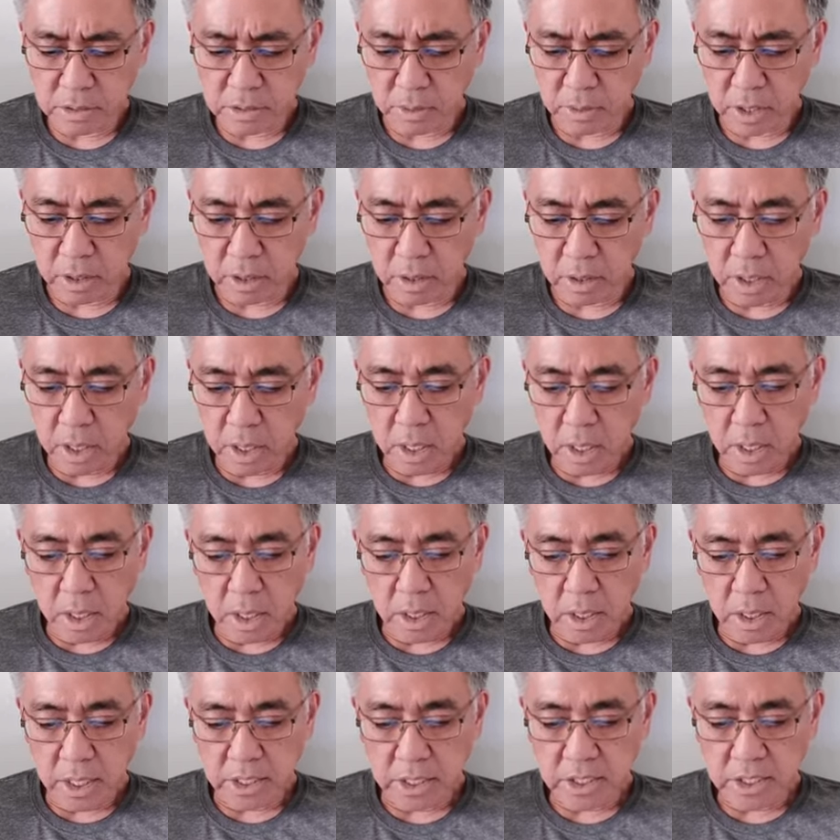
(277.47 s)
Well,
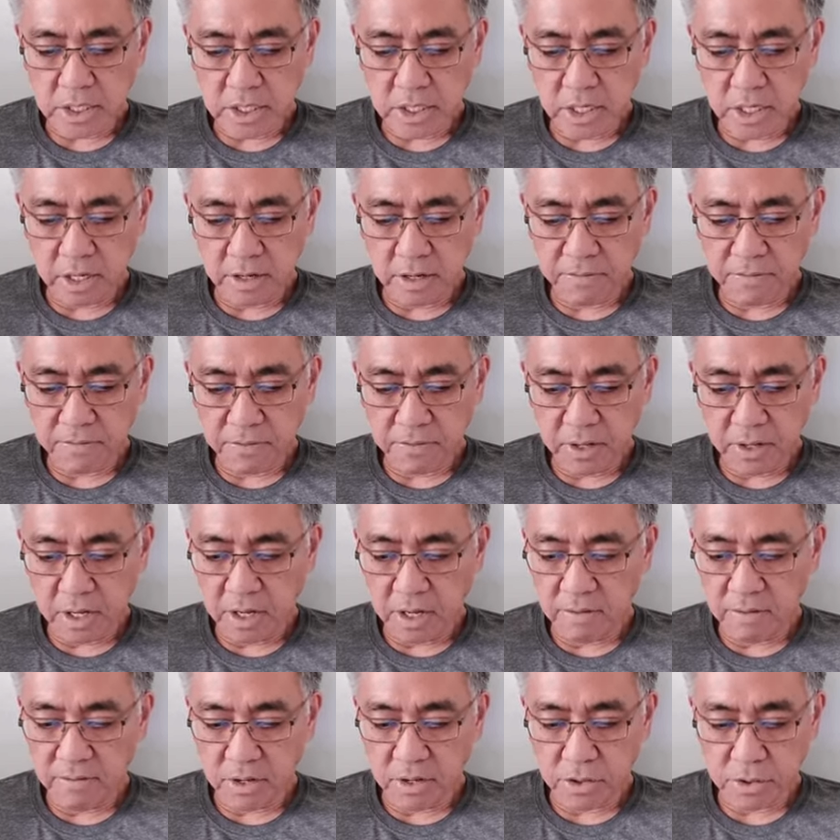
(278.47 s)
let's see if
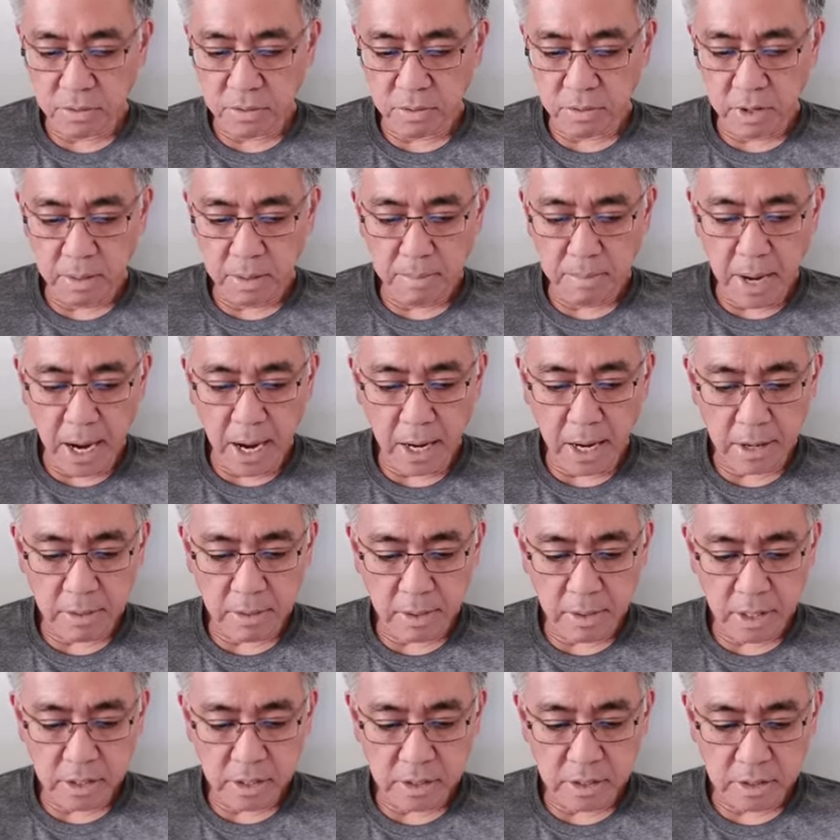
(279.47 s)
the EV3
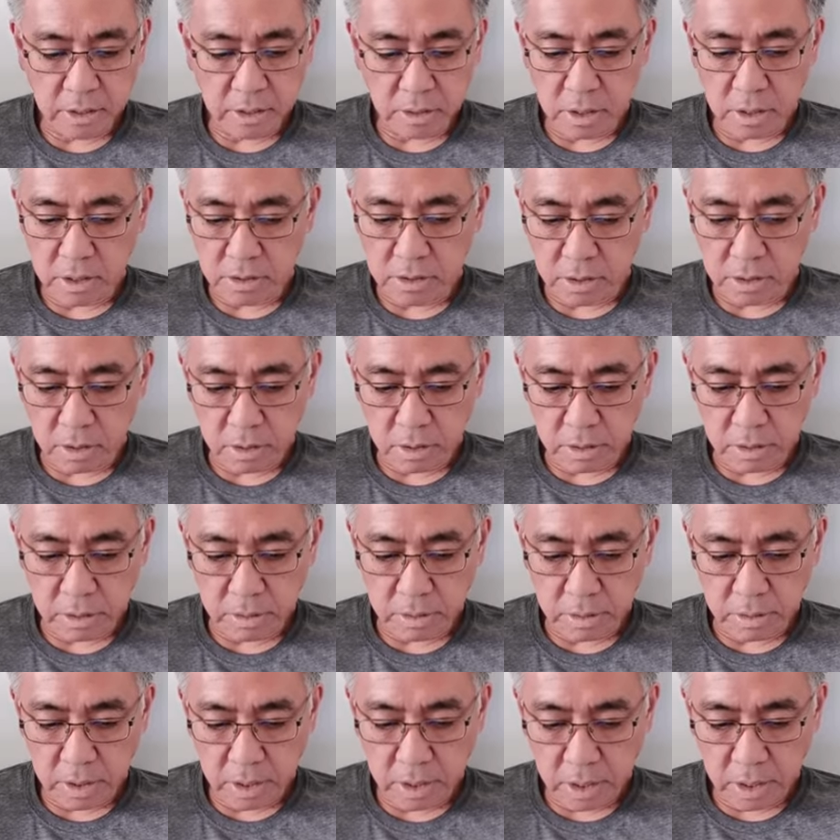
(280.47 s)
battery is
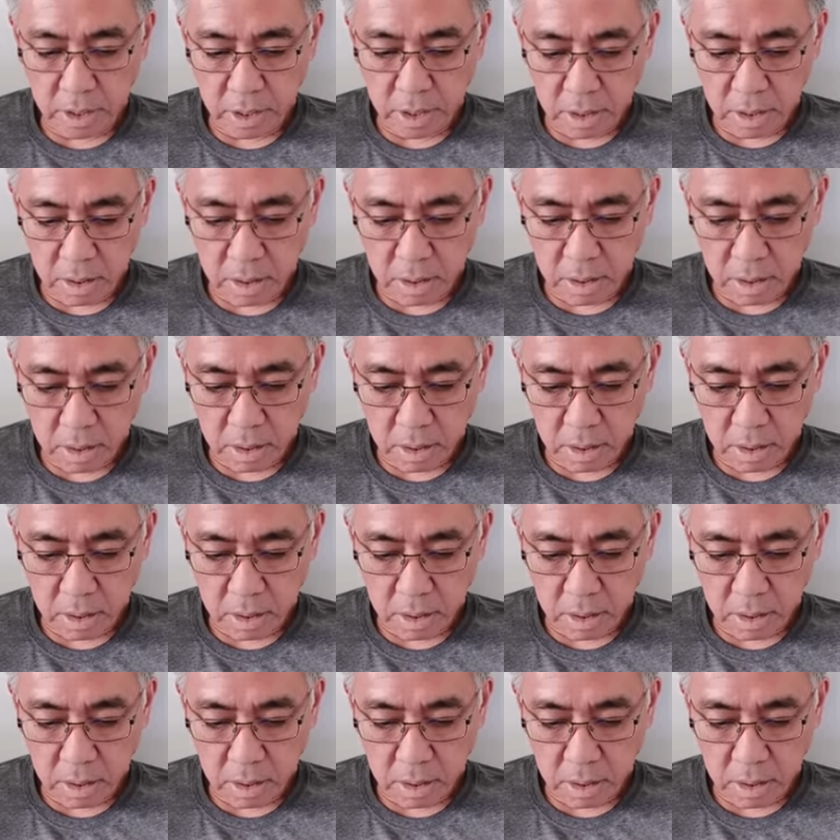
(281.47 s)
included here.